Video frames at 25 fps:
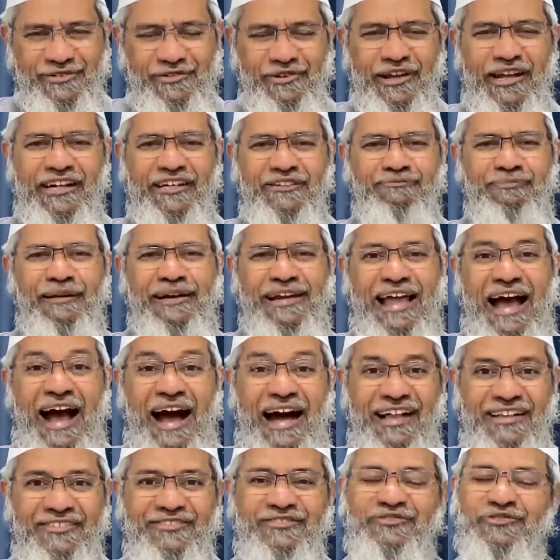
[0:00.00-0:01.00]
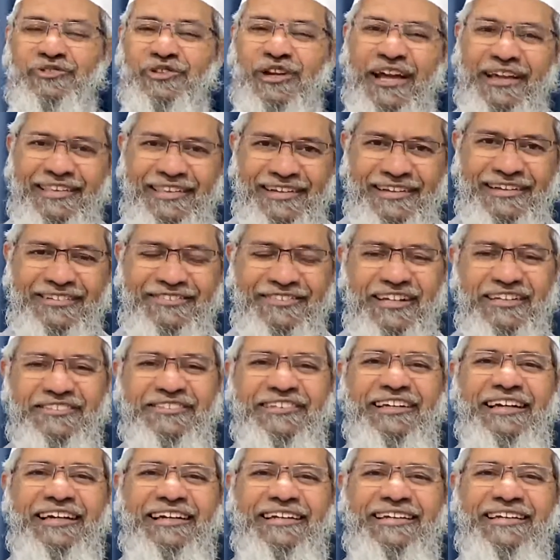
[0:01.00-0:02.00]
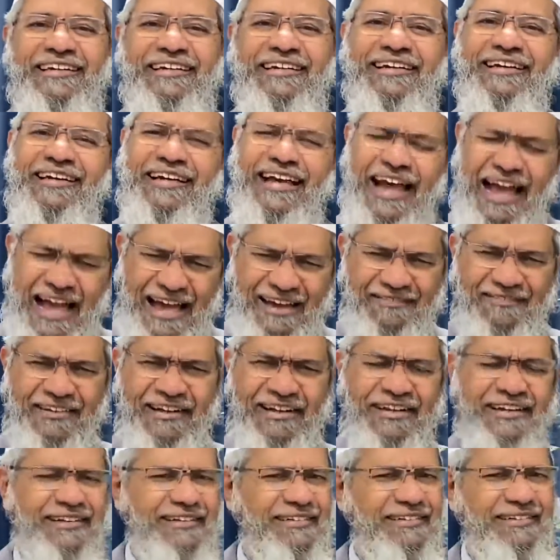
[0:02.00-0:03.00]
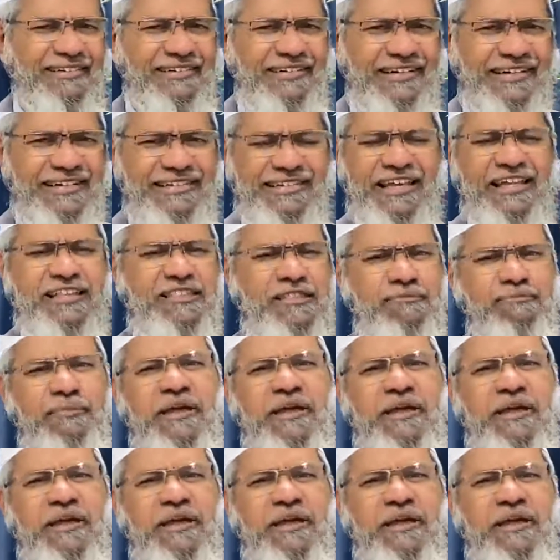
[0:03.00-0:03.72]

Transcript: you can spend hours together discussing it. I will just